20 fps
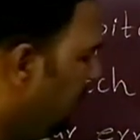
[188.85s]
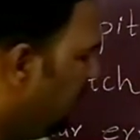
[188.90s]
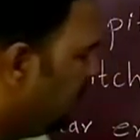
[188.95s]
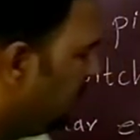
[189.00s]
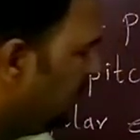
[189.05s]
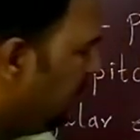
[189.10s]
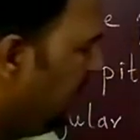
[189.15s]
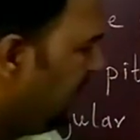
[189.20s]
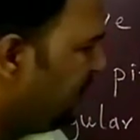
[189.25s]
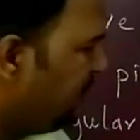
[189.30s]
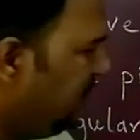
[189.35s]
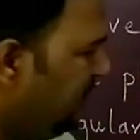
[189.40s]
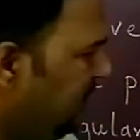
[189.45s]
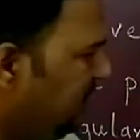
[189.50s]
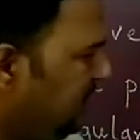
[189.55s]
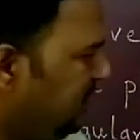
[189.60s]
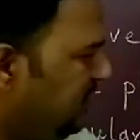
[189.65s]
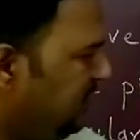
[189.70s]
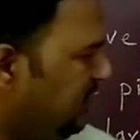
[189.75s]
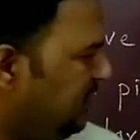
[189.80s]
So that's why
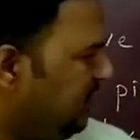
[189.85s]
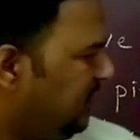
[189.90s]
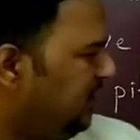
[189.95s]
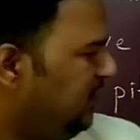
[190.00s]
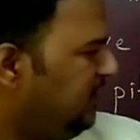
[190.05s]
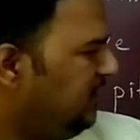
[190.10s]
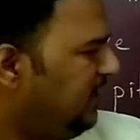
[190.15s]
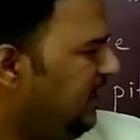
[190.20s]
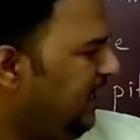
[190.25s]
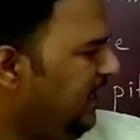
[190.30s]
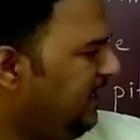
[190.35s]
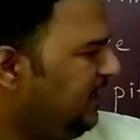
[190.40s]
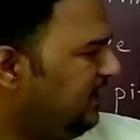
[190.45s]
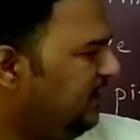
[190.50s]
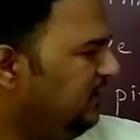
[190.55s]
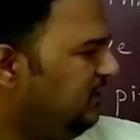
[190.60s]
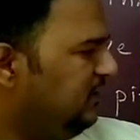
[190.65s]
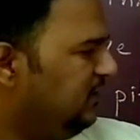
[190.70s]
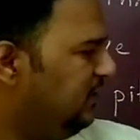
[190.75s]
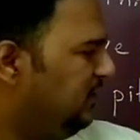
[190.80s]
this is uh, direct
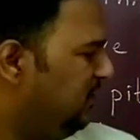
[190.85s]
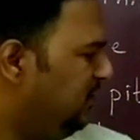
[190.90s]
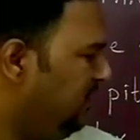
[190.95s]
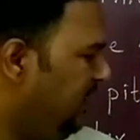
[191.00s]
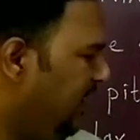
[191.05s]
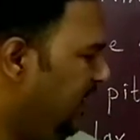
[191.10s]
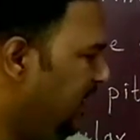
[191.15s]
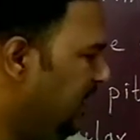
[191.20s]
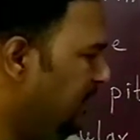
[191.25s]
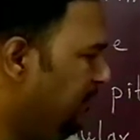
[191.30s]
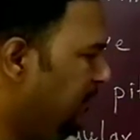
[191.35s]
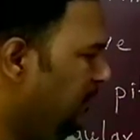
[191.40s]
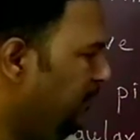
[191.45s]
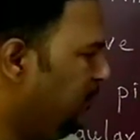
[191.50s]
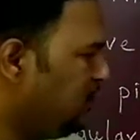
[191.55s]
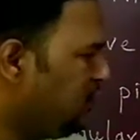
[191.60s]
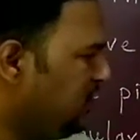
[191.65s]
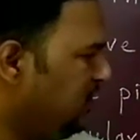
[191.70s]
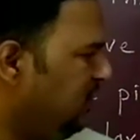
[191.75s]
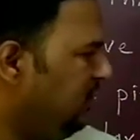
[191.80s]
in, uh, directly
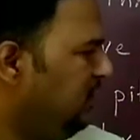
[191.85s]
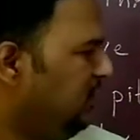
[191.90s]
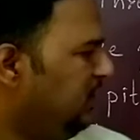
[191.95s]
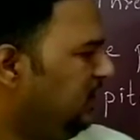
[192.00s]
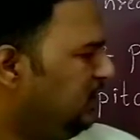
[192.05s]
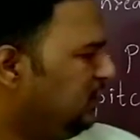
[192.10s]
proportional.